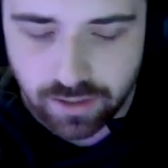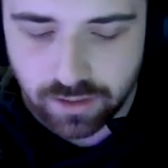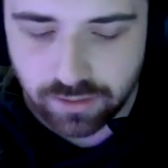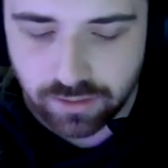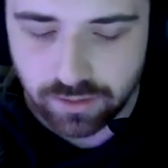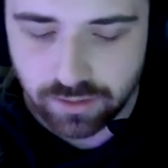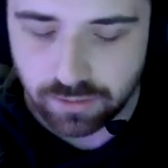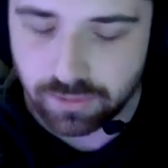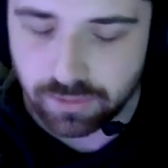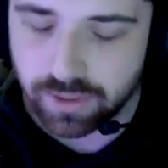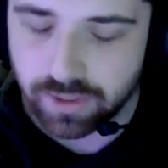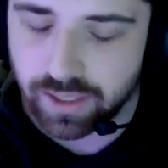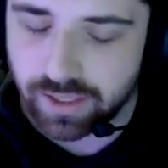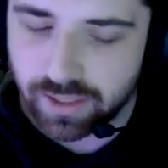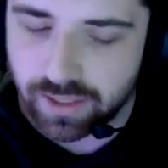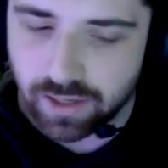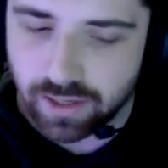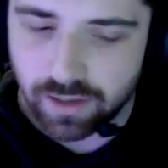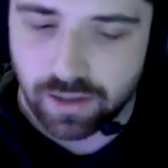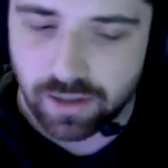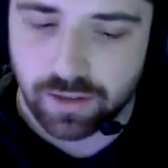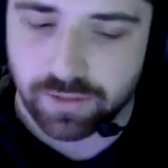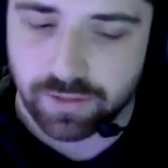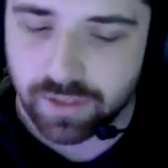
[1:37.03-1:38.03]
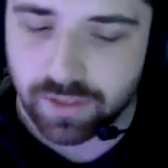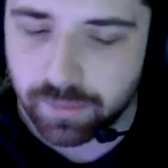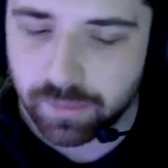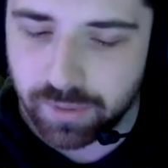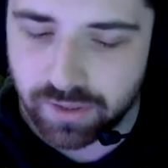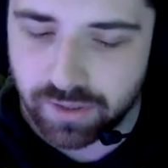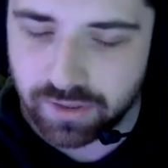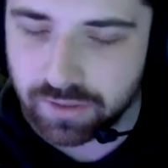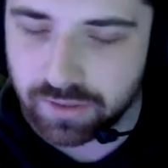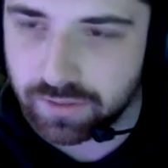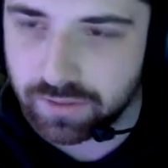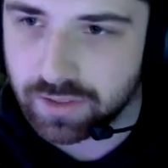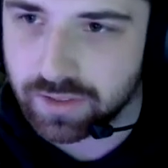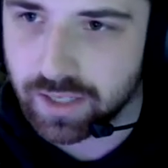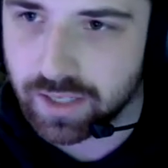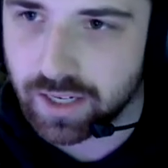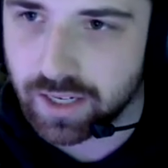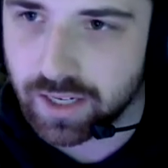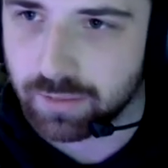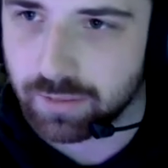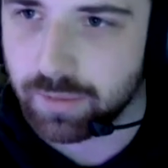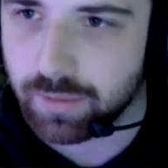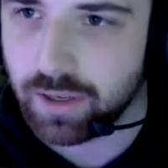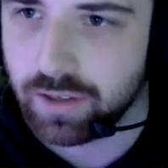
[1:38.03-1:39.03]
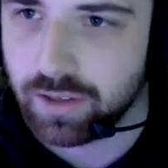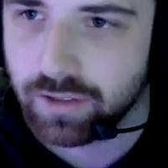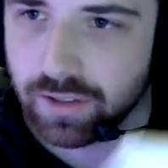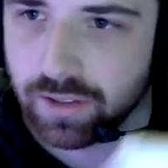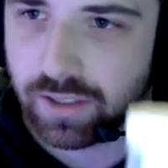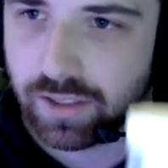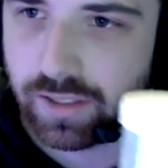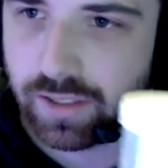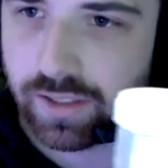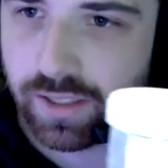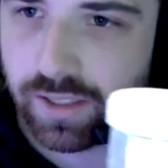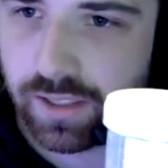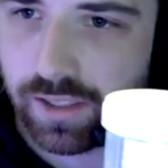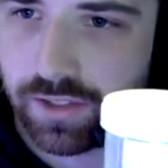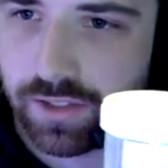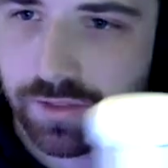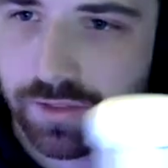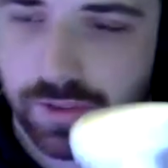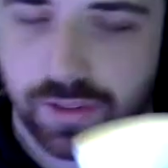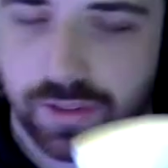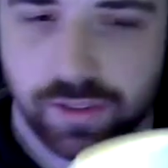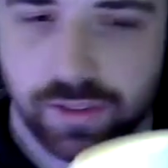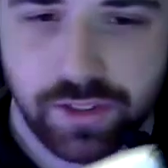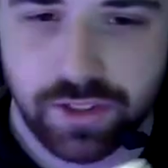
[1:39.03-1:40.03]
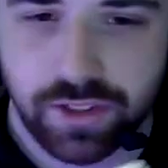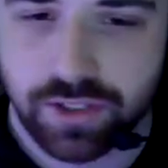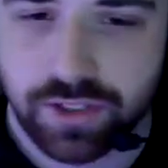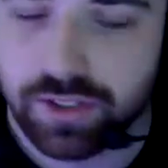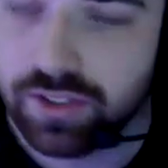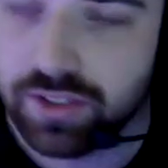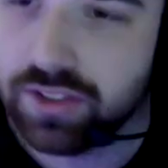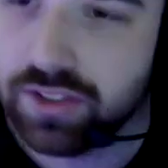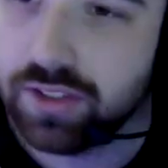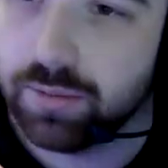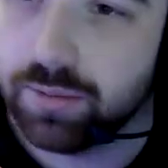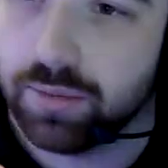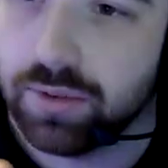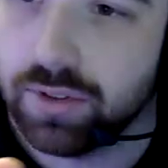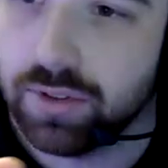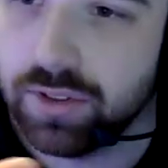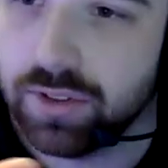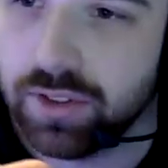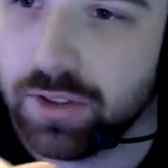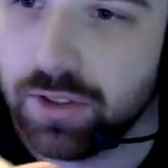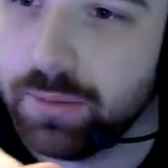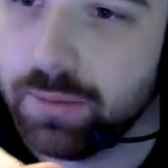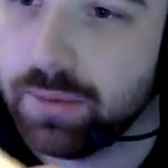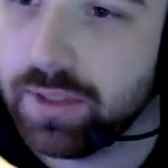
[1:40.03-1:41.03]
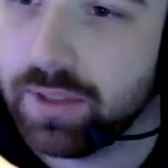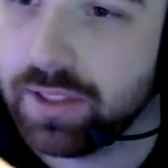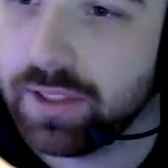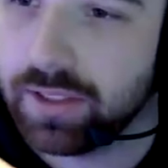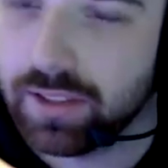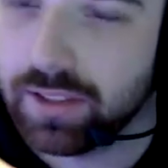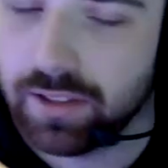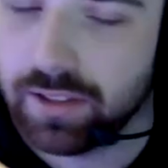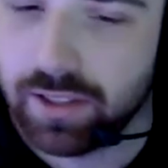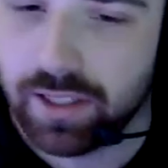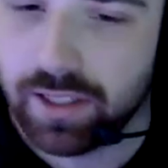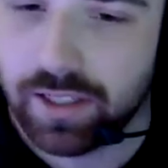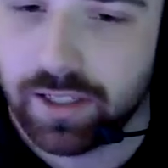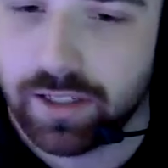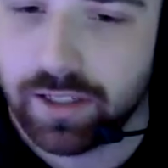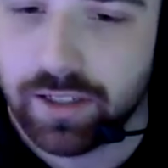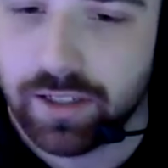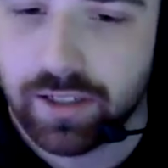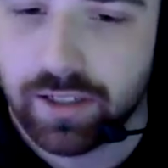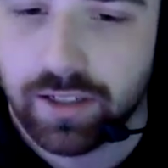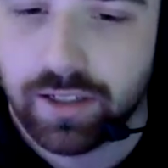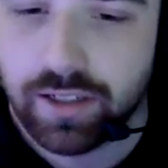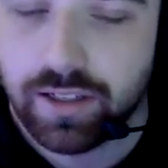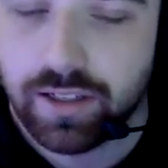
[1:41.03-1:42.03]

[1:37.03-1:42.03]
So when they cut off the piece of desired bone or anything, it's really just as simple as opening the lid